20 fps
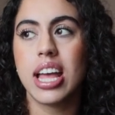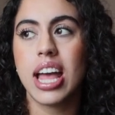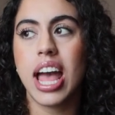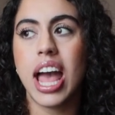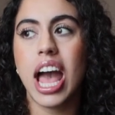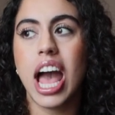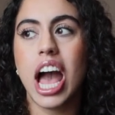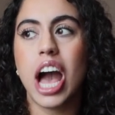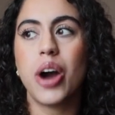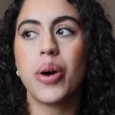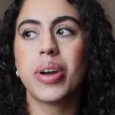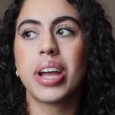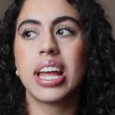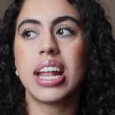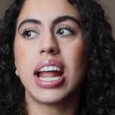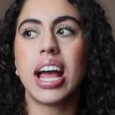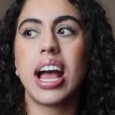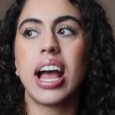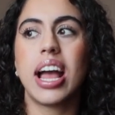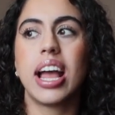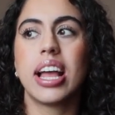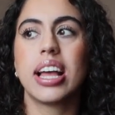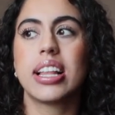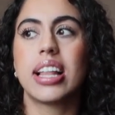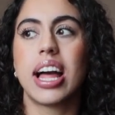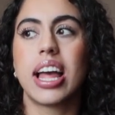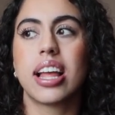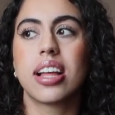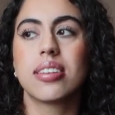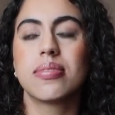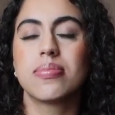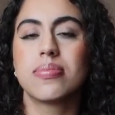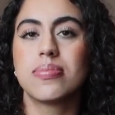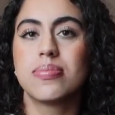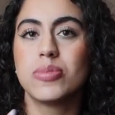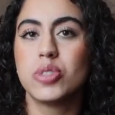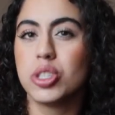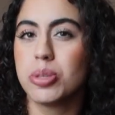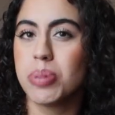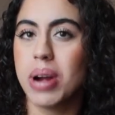how can I like
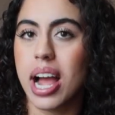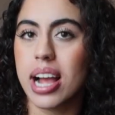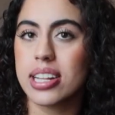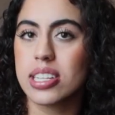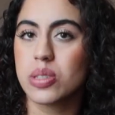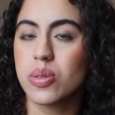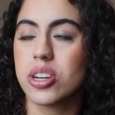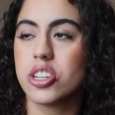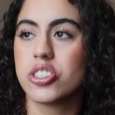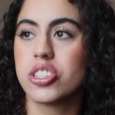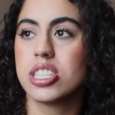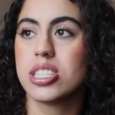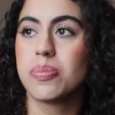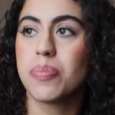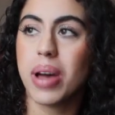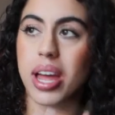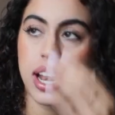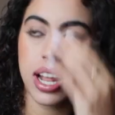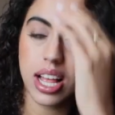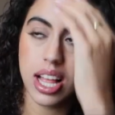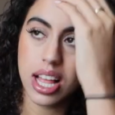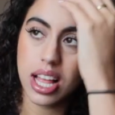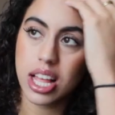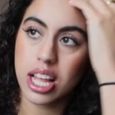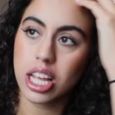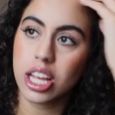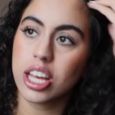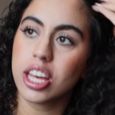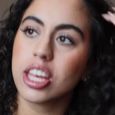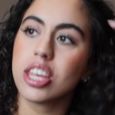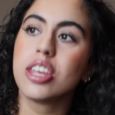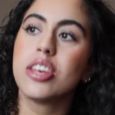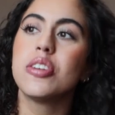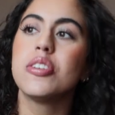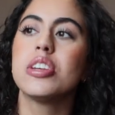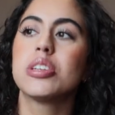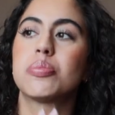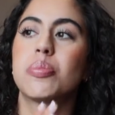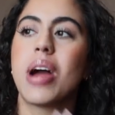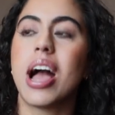do practice questions? But
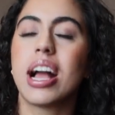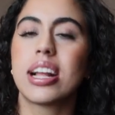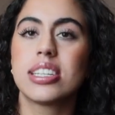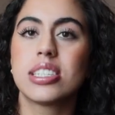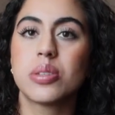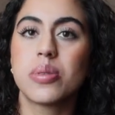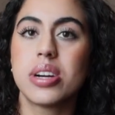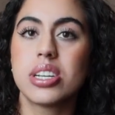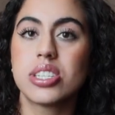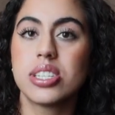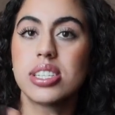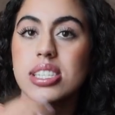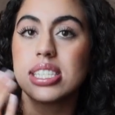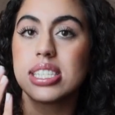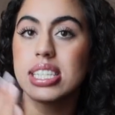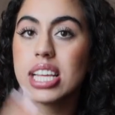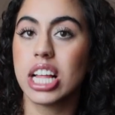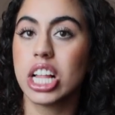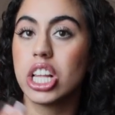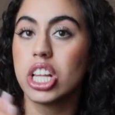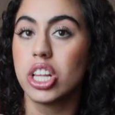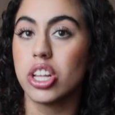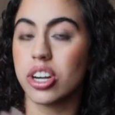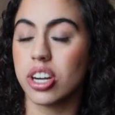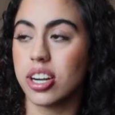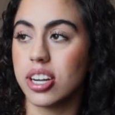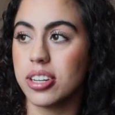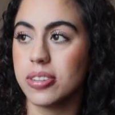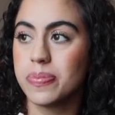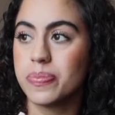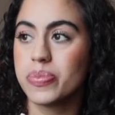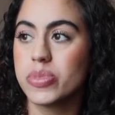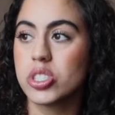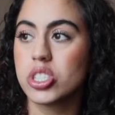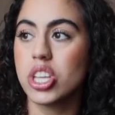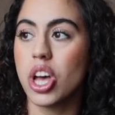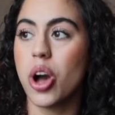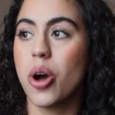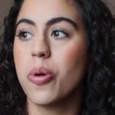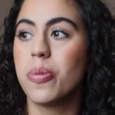use practice questions to learn.
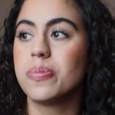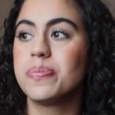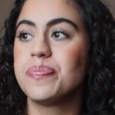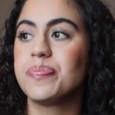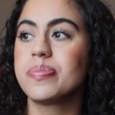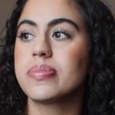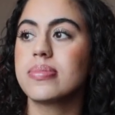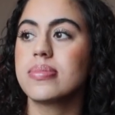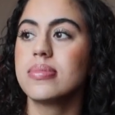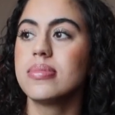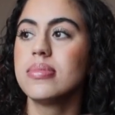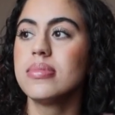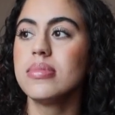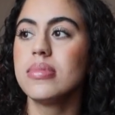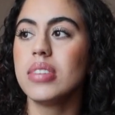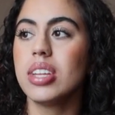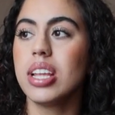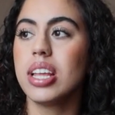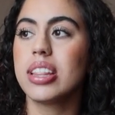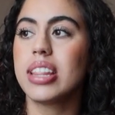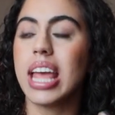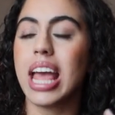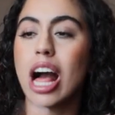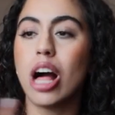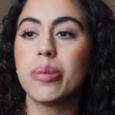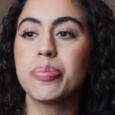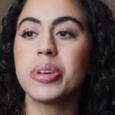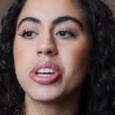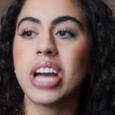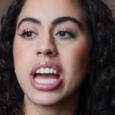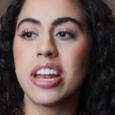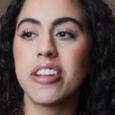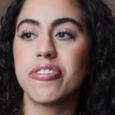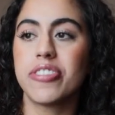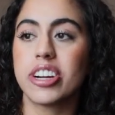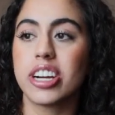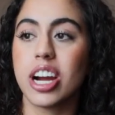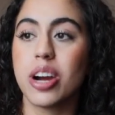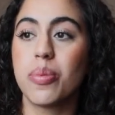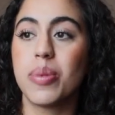So they help you kind of
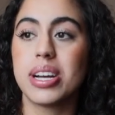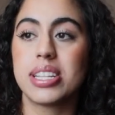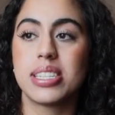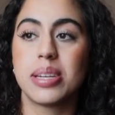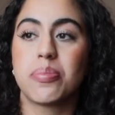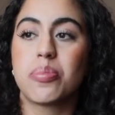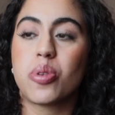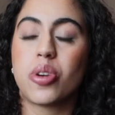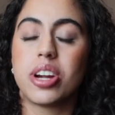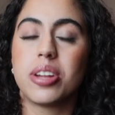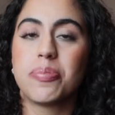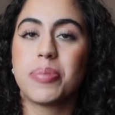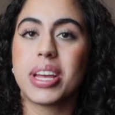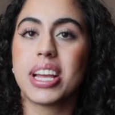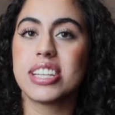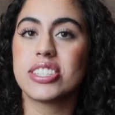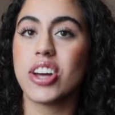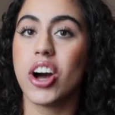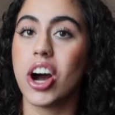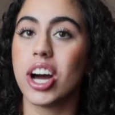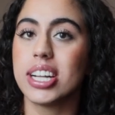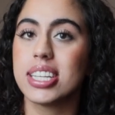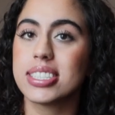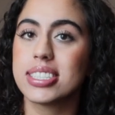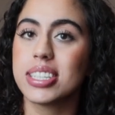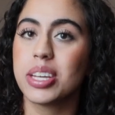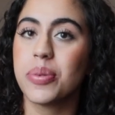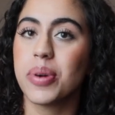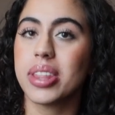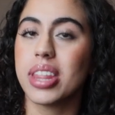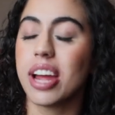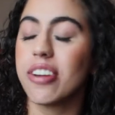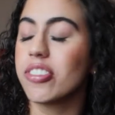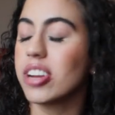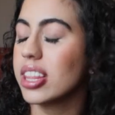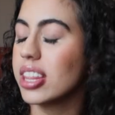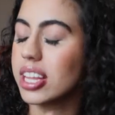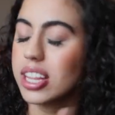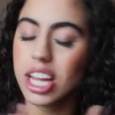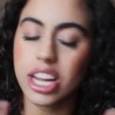figure out what's important, because honestly, with
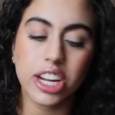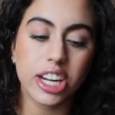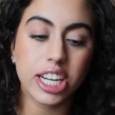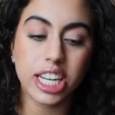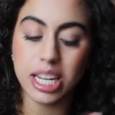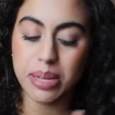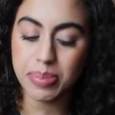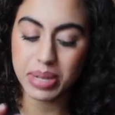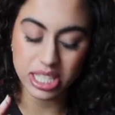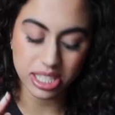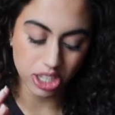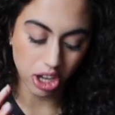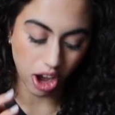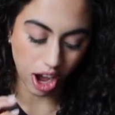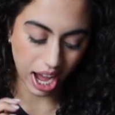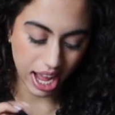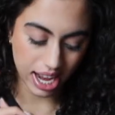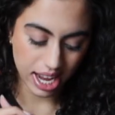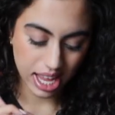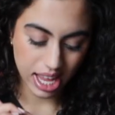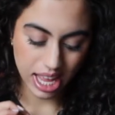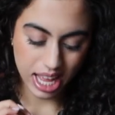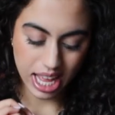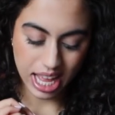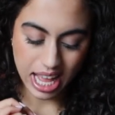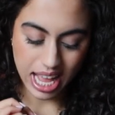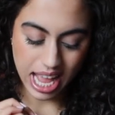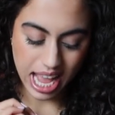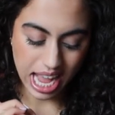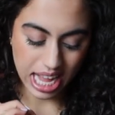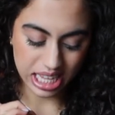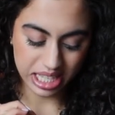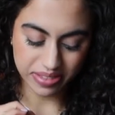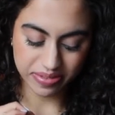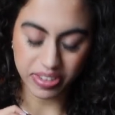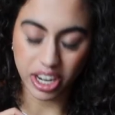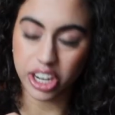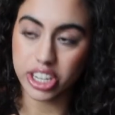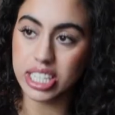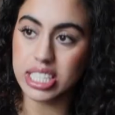everything that you're going to be taught, it's
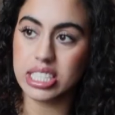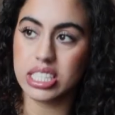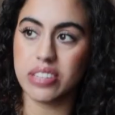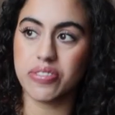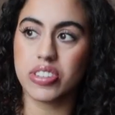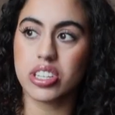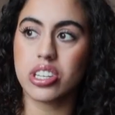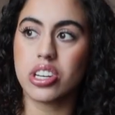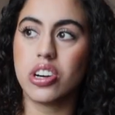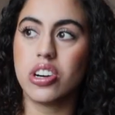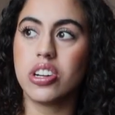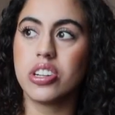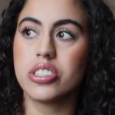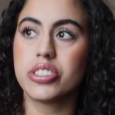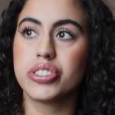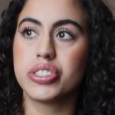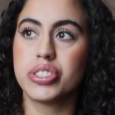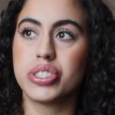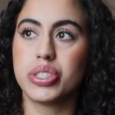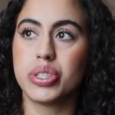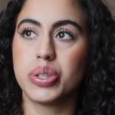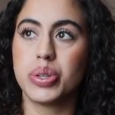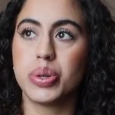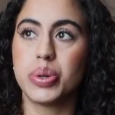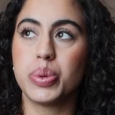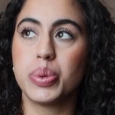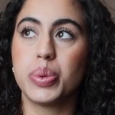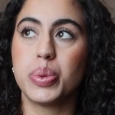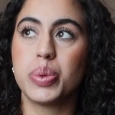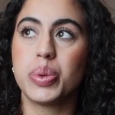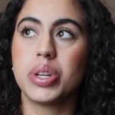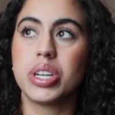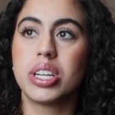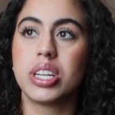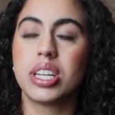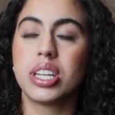very difficult to